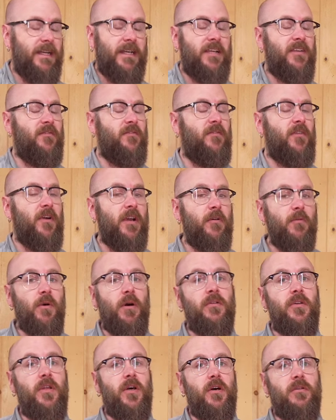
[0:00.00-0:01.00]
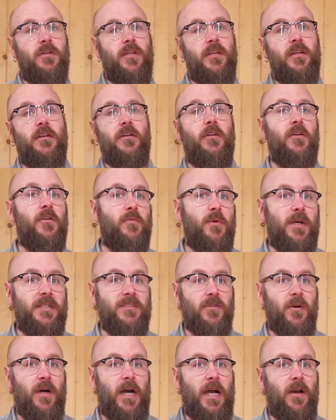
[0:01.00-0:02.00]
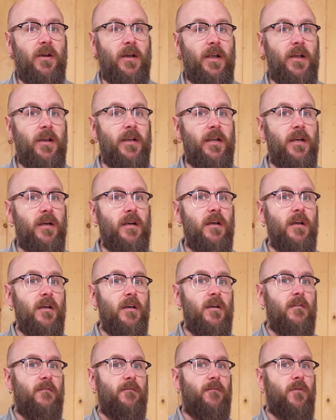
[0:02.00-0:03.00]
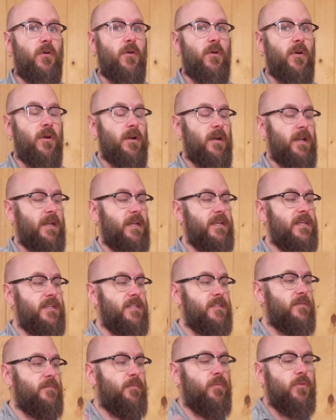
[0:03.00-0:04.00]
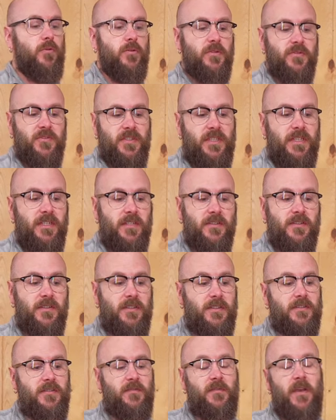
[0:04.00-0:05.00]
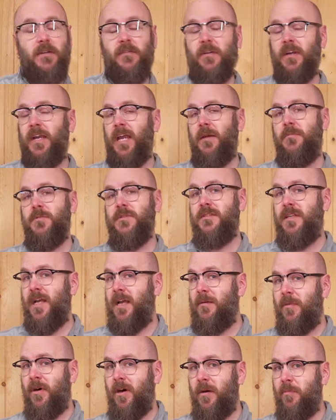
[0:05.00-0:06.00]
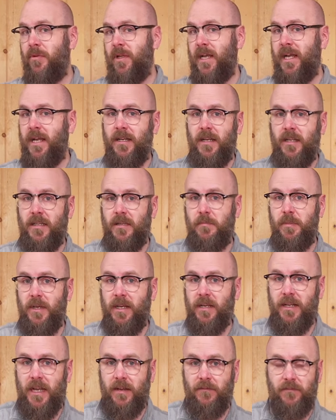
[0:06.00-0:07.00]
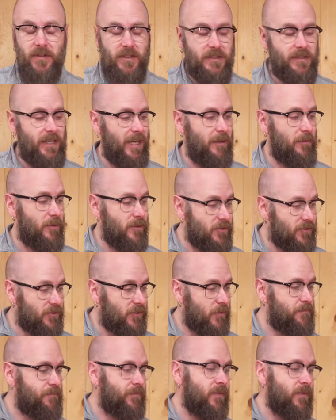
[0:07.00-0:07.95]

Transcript: And he's very well known in the Northwest Ohio area for his pool skills. His favorite game was nine ball, playing on the big nine foot tables.